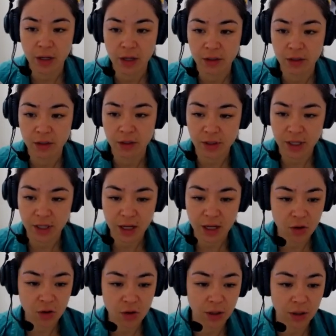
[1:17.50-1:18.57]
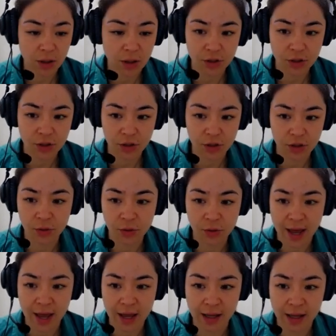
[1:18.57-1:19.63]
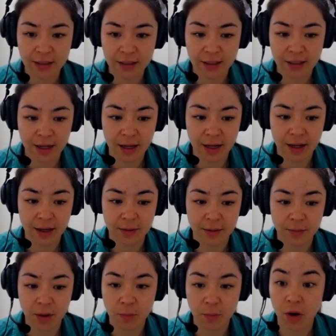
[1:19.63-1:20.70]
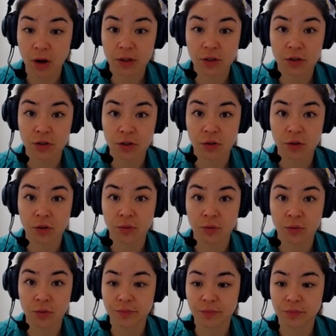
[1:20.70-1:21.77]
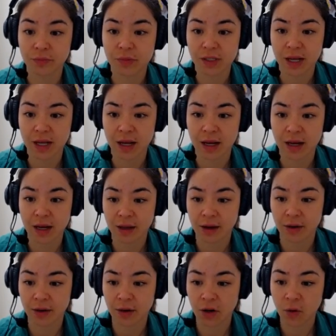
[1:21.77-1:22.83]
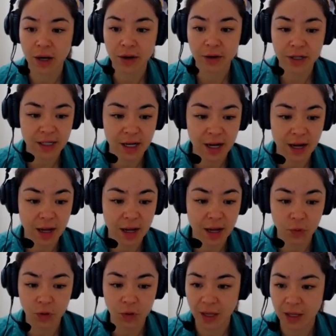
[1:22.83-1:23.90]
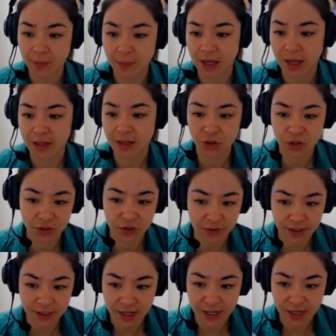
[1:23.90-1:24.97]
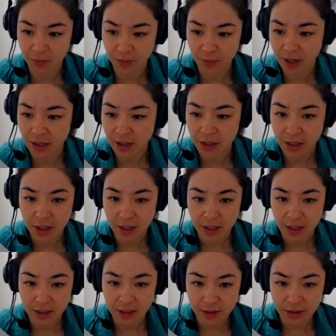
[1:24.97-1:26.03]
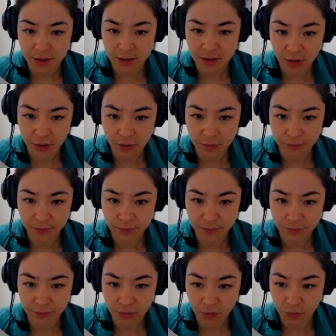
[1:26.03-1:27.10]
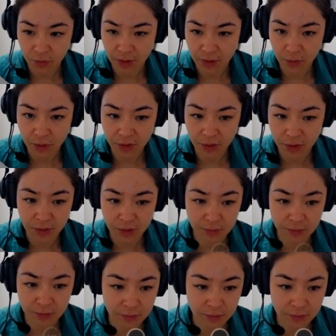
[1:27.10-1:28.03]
So say you wanted to add a box to, say, their inquiry type or maybe a service type, right? So we will